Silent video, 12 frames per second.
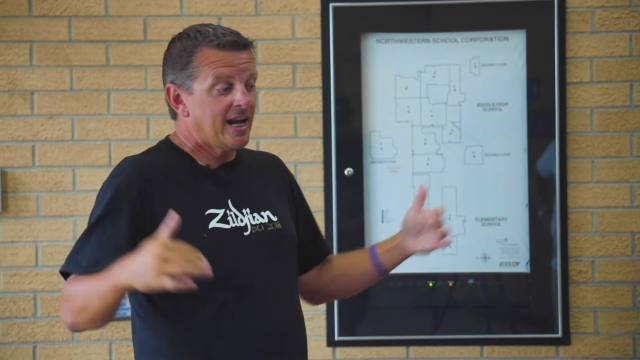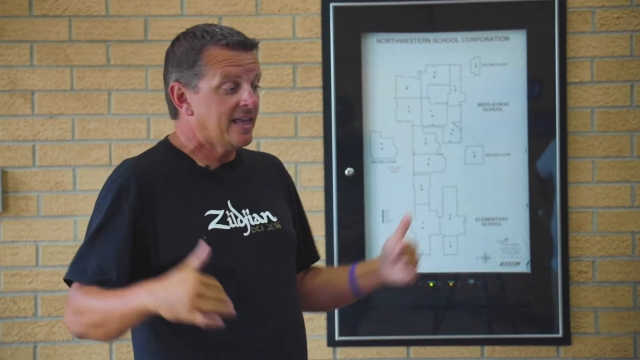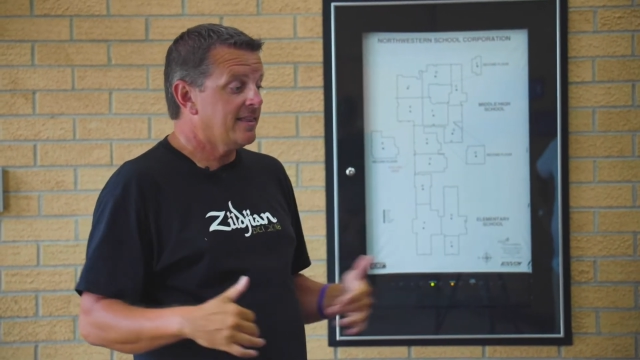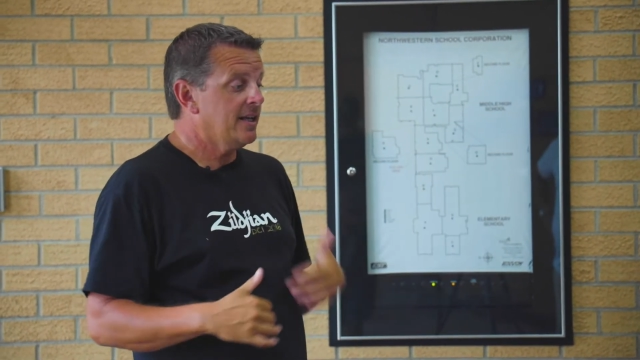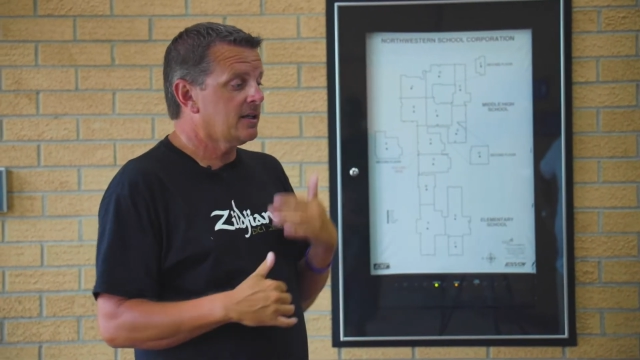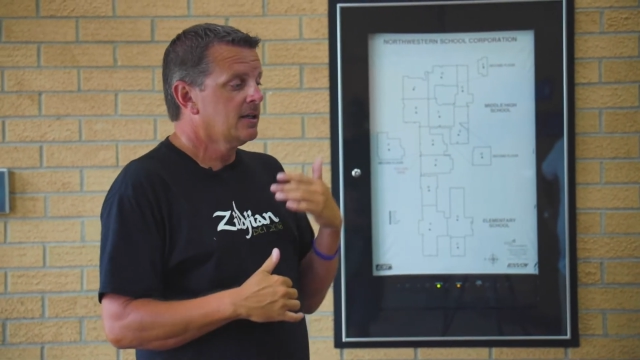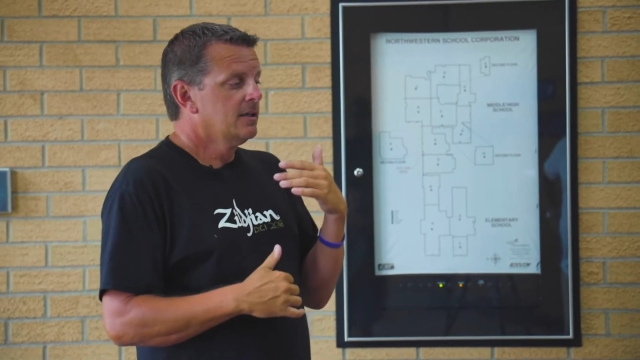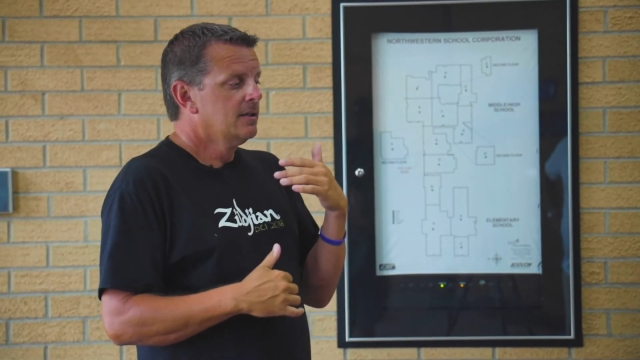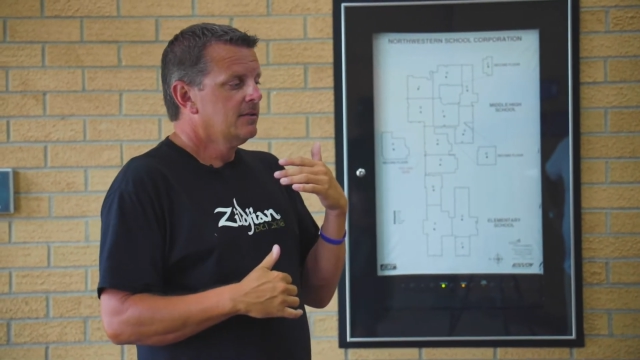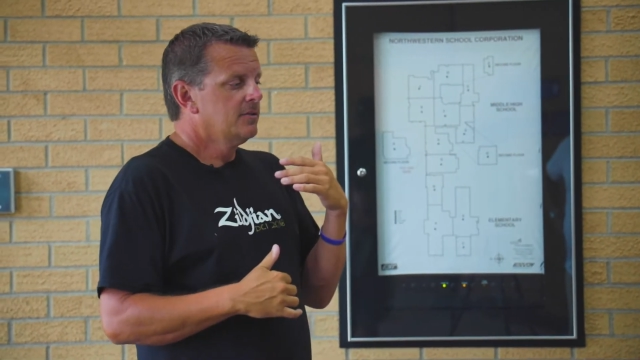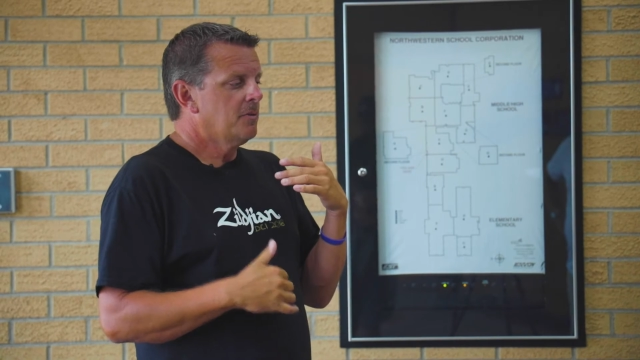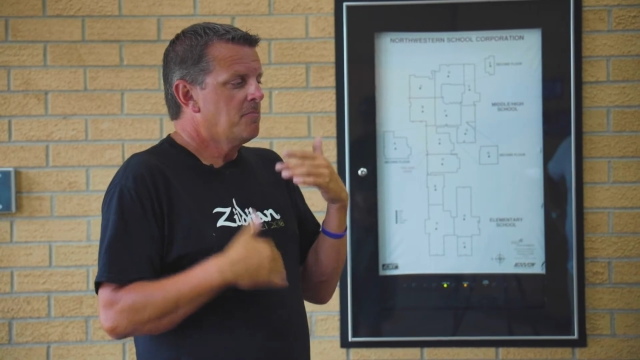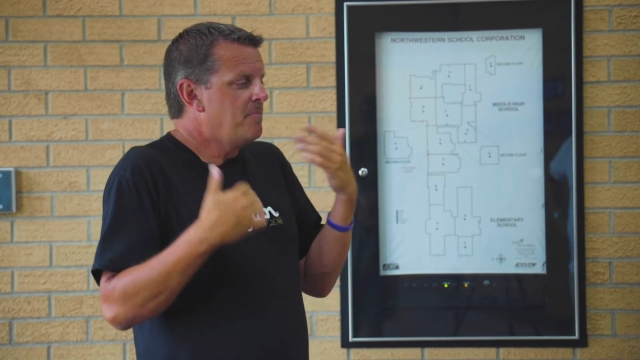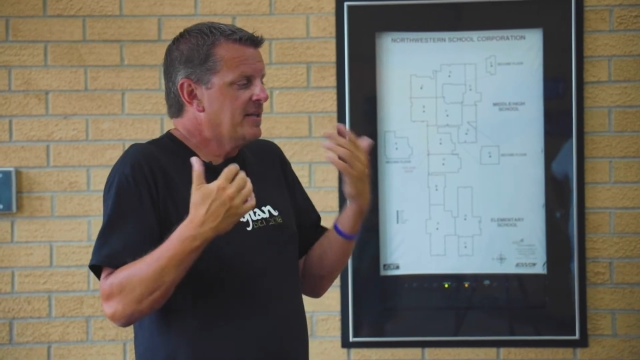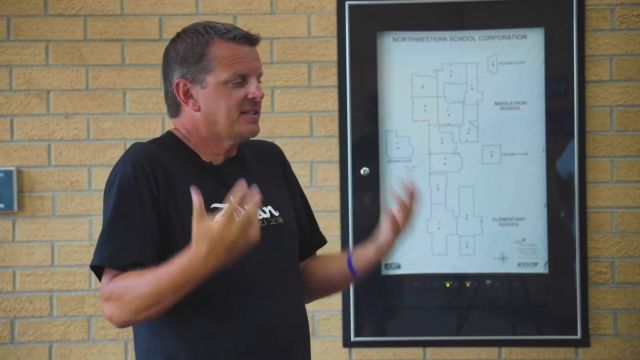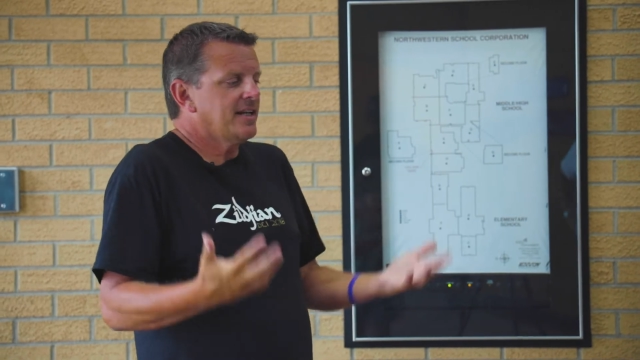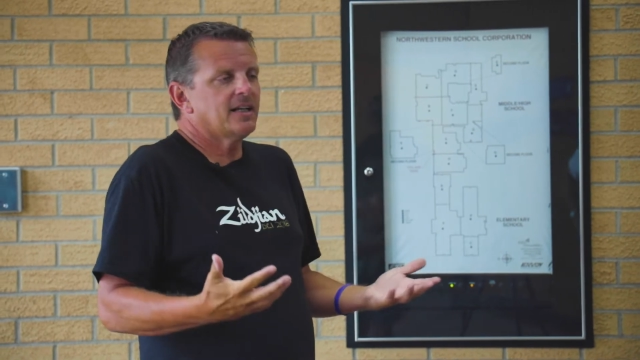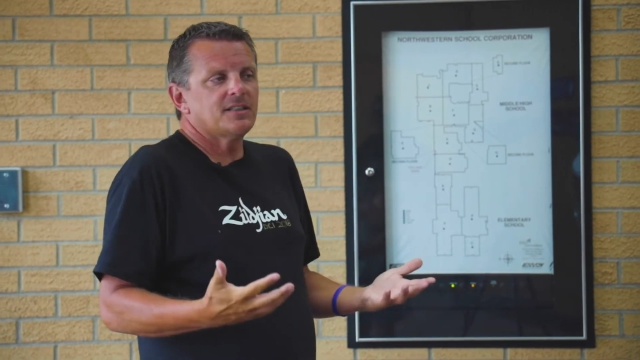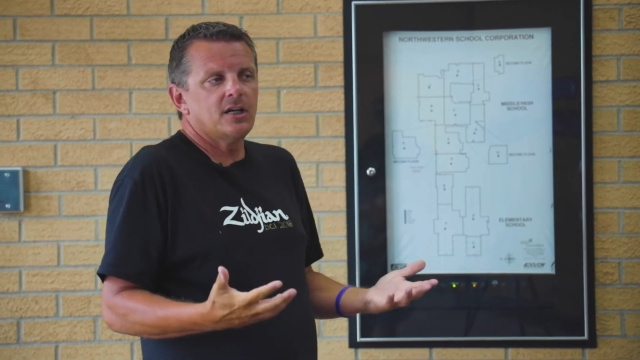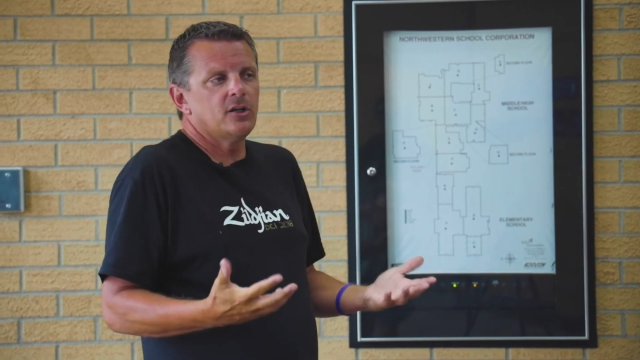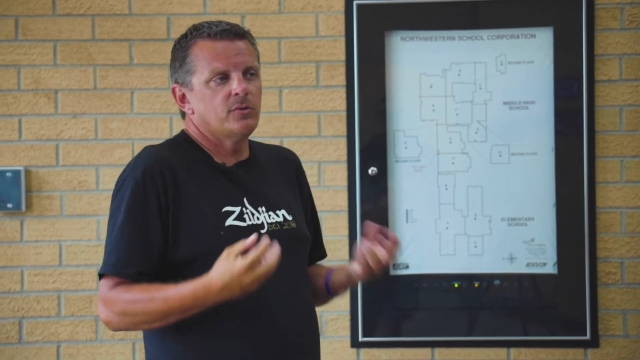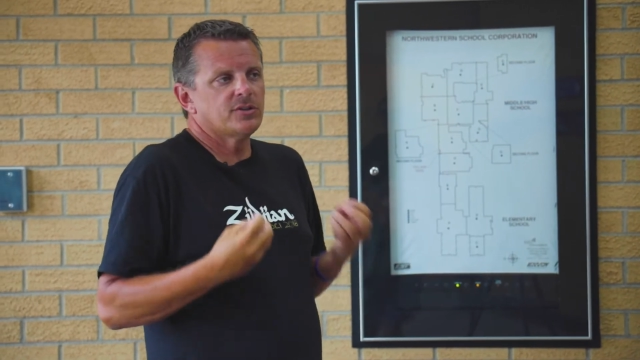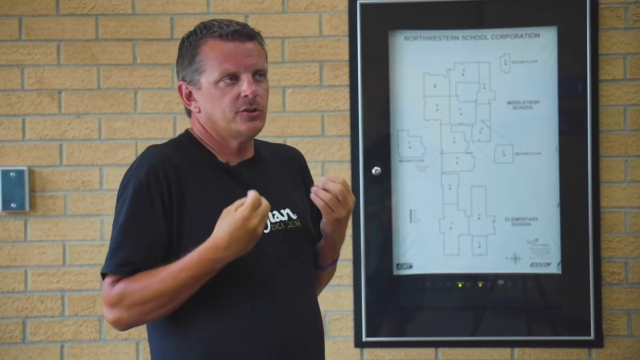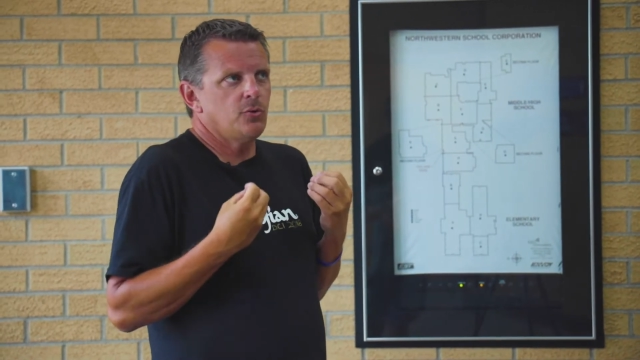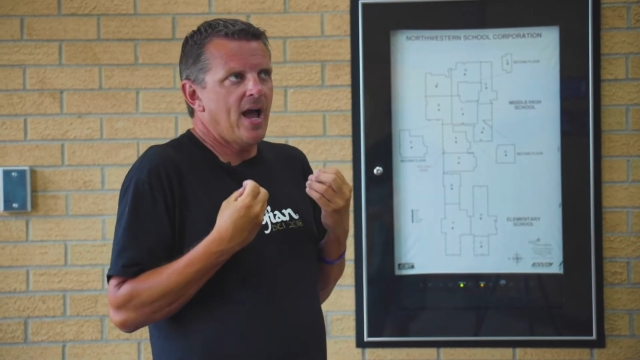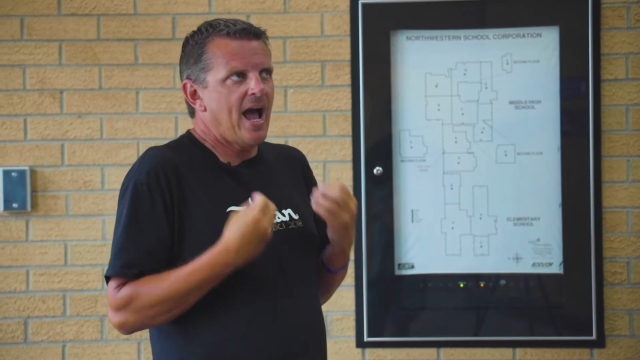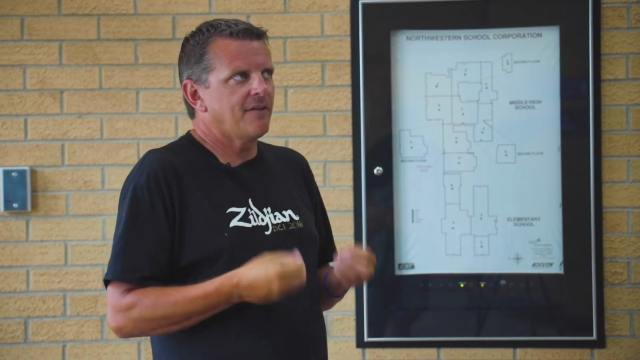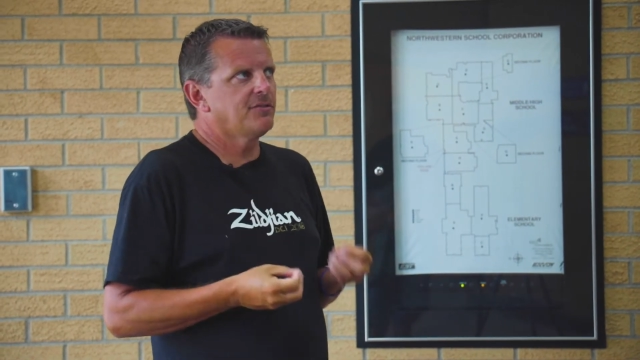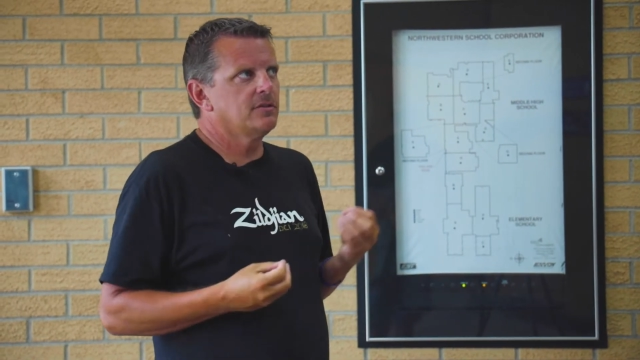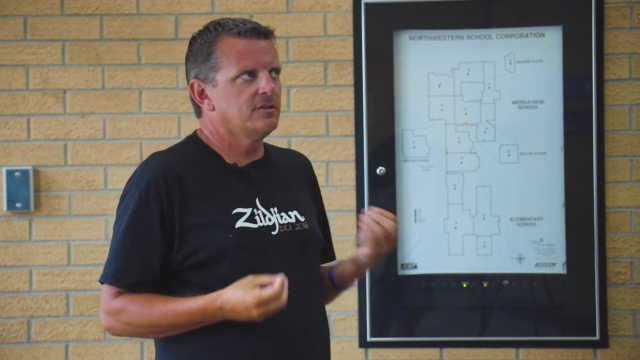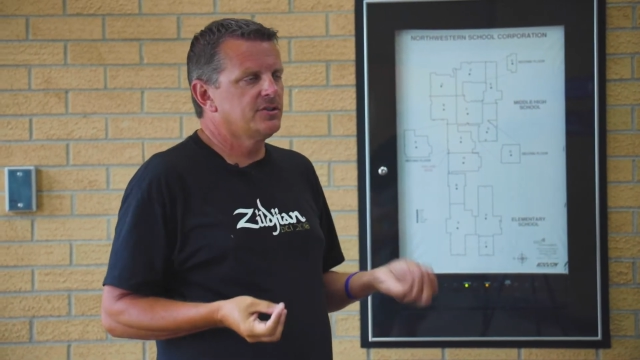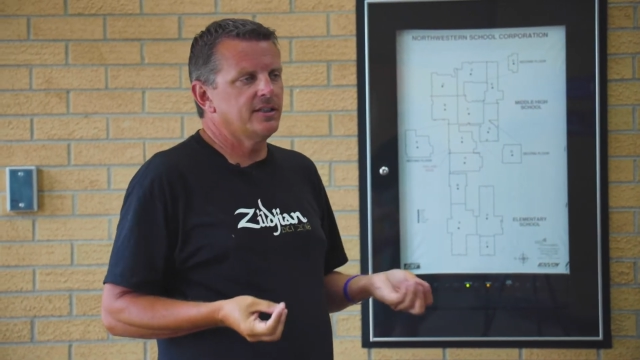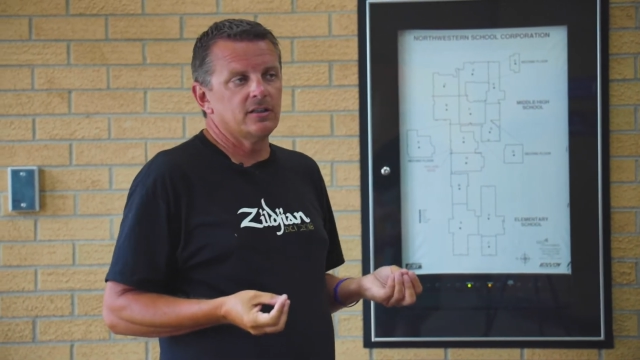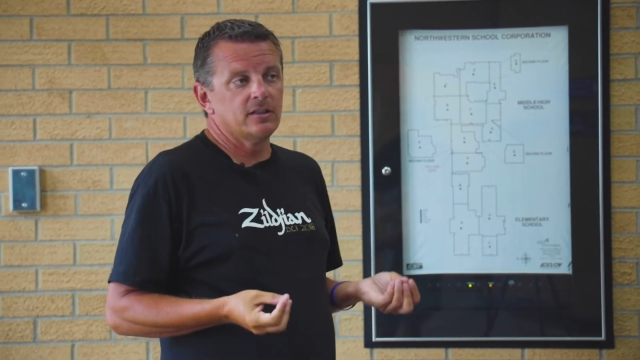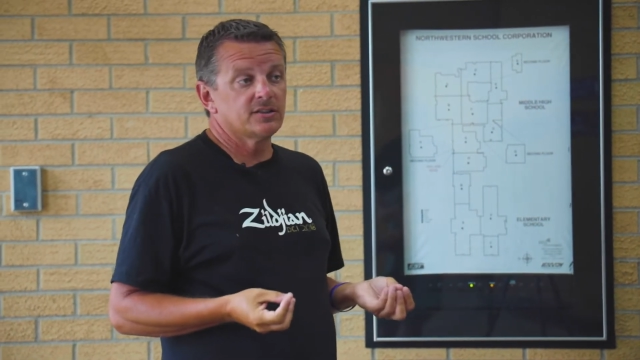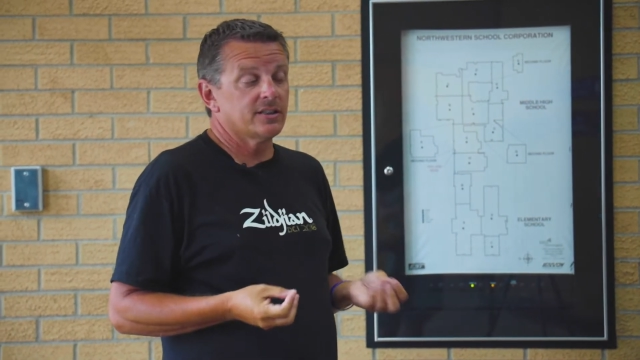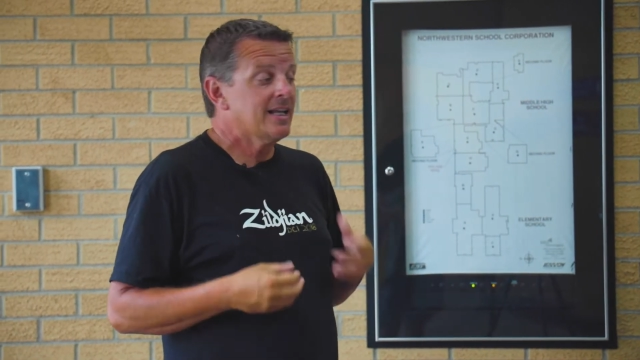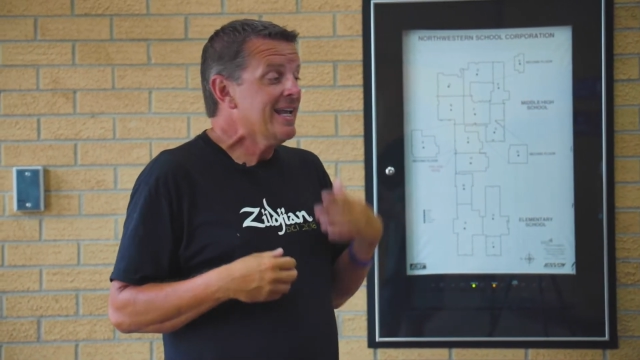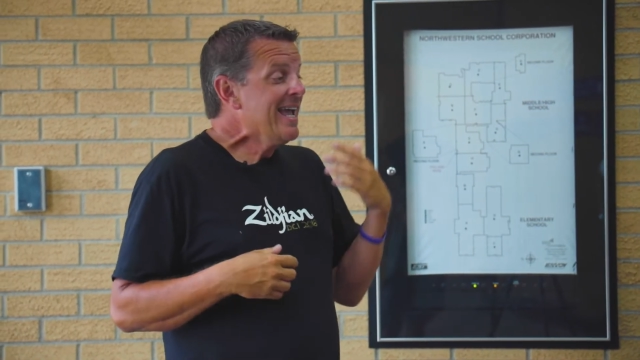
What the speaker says: And I think the best thing I can tell you is you have to sit and listen.